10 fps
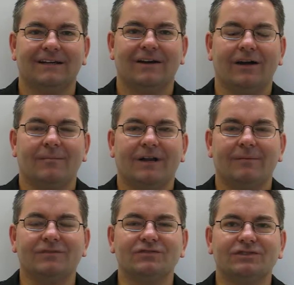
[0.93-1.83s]
Hi, my
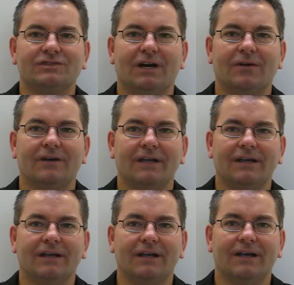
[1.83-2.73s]
name is Richard Hoadley.
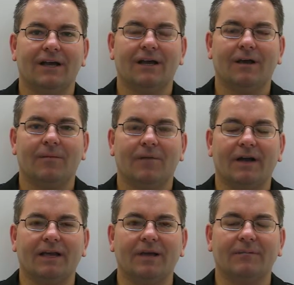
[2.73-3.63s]
I
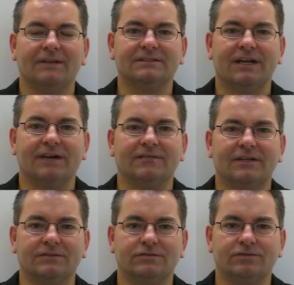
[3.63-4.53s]
came in to have
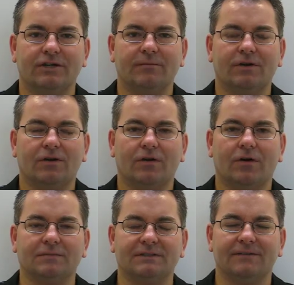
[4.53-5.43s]
dental treatment on
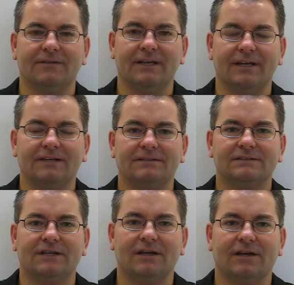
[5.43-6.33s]
composite veneers
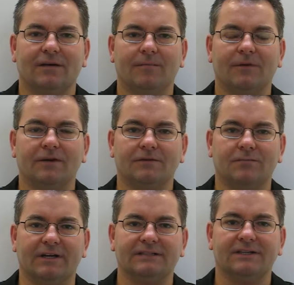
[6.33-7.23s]
because
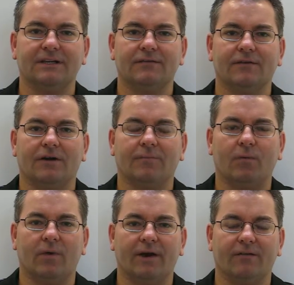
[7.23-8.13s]
my teeth, I've been
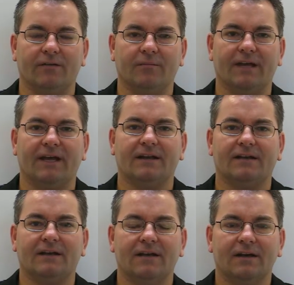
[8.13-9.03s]
wearing them down
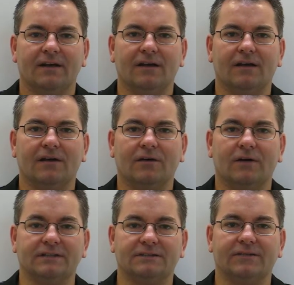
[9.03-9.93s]

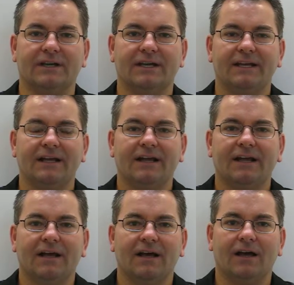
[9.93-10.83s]
quite severely
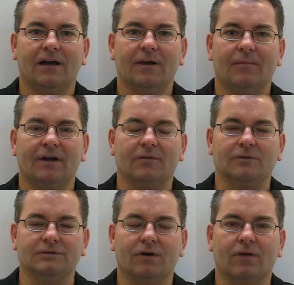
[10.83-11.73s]
and I
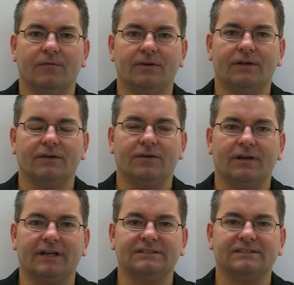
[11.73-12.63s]
wasn't confident you
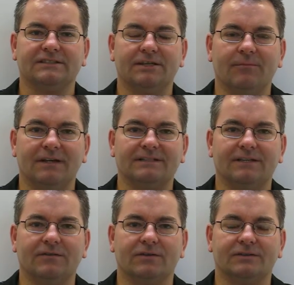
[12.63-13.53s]
can actually see my
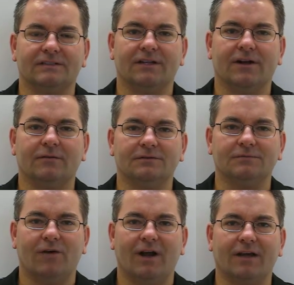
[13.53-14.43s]
teeth and see that I was
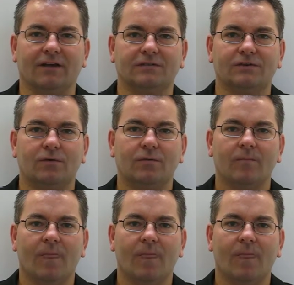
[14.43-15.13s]
smiling at all.